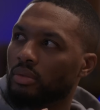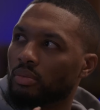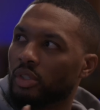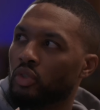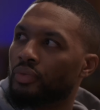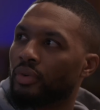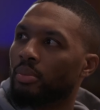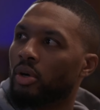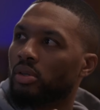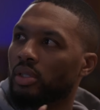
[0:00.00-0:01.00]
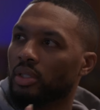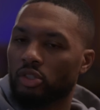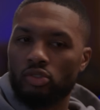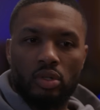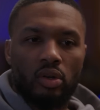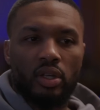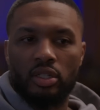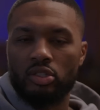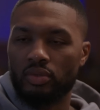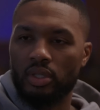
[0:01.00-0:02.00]
When you from Oakland, you know the
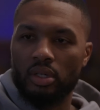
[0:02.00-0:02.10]
history of